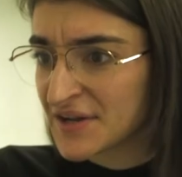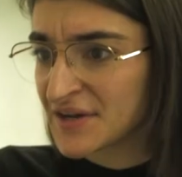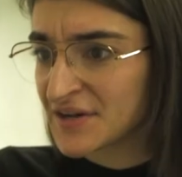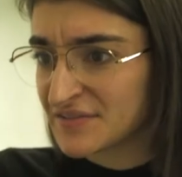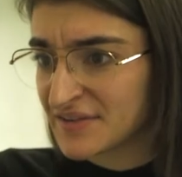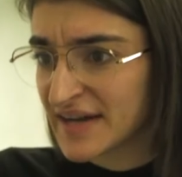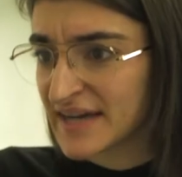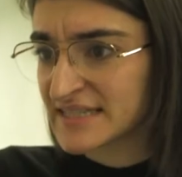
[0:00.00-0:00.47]

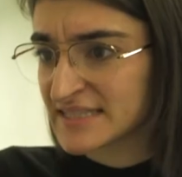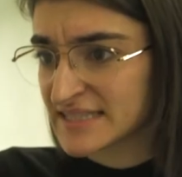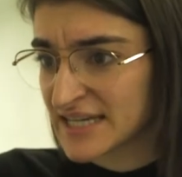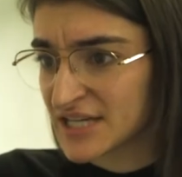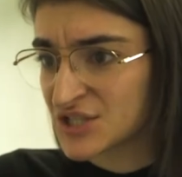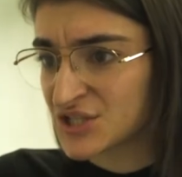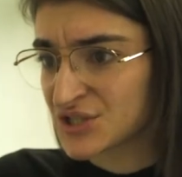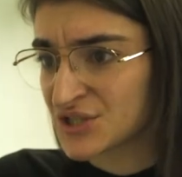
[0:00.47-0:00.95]
of our
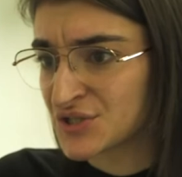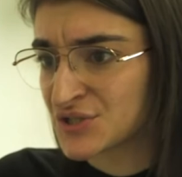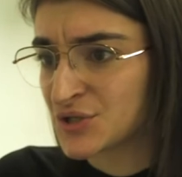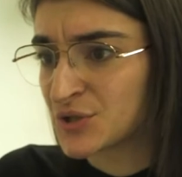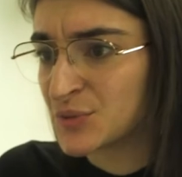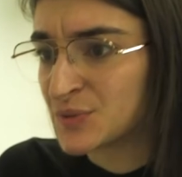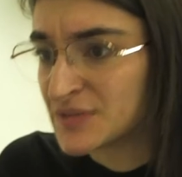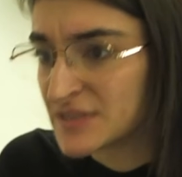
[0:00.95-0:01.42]
teachers
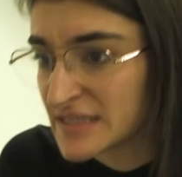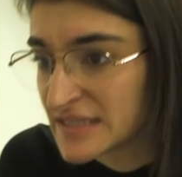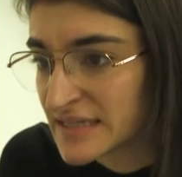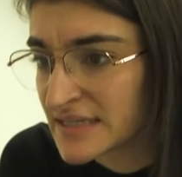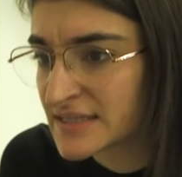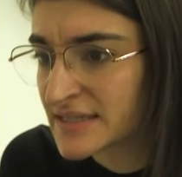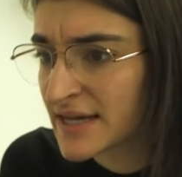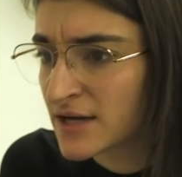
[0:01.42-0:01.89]
who
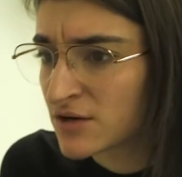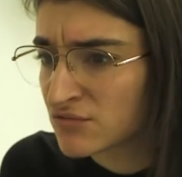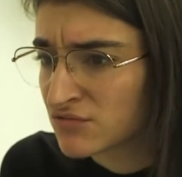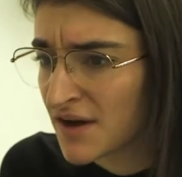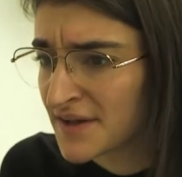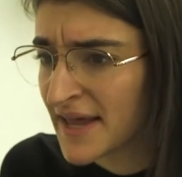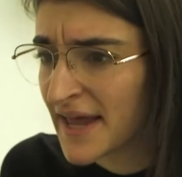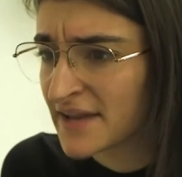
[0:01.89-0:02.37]
didn't get
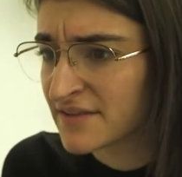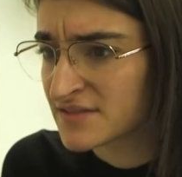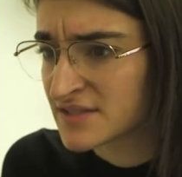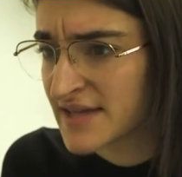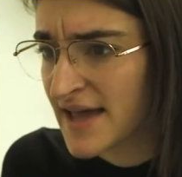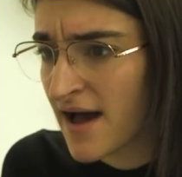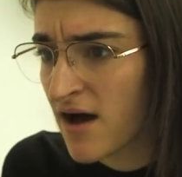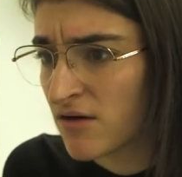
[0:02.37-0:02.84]
run out of
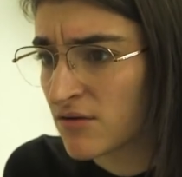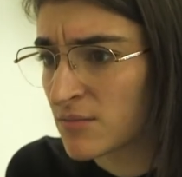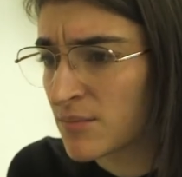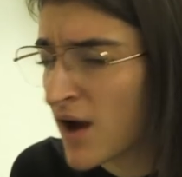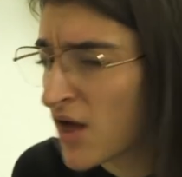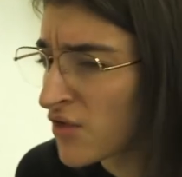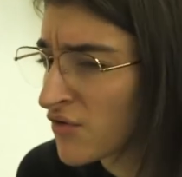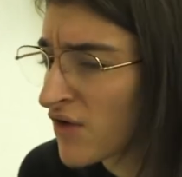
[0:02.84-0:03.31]
town
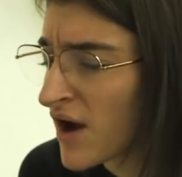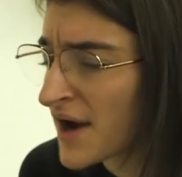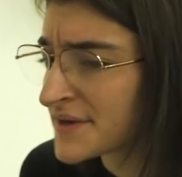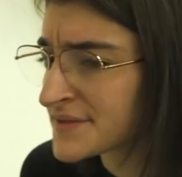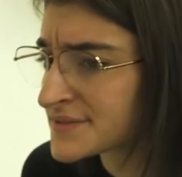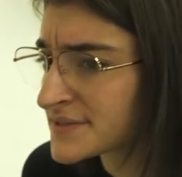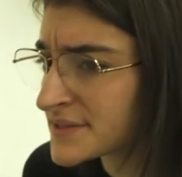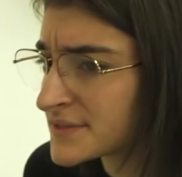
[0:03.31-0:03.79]
by the
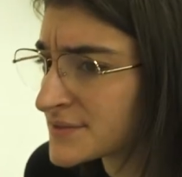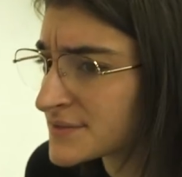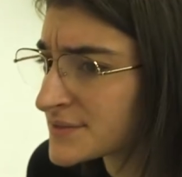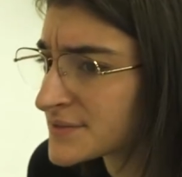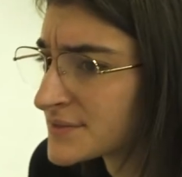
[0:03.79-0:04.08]
Writers Guild.